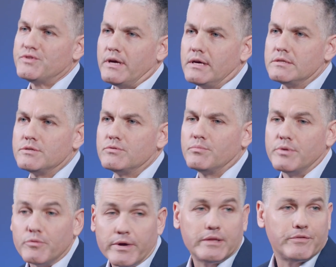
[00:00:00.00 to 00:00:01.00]
sides to
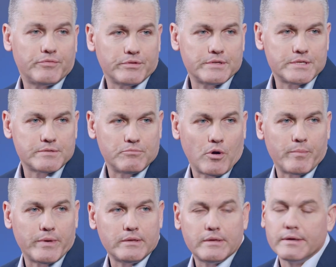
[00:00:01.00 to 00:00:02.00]
be ready for this
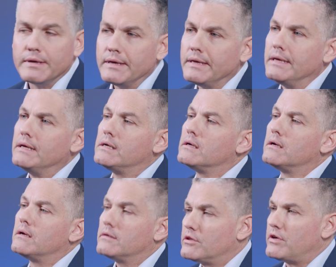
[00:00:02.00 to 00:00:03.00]
moment.
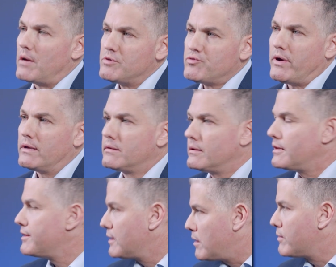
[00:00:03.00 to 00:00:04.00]
And the time is right. And I
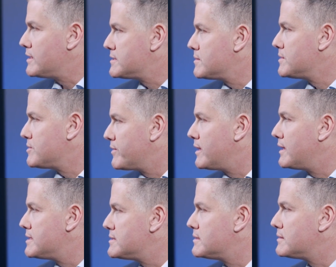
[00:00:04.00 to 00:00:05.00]
think our customers
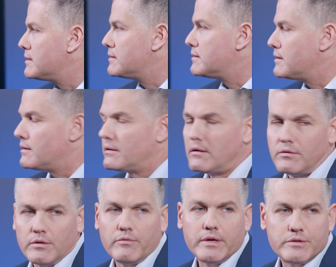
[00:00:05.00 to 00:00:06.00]
realize it and, and they're
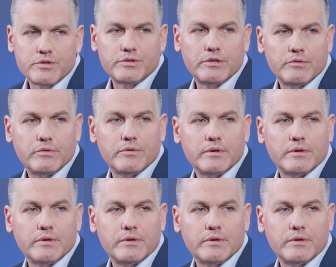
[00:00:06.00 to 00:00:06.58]
on the right journey to do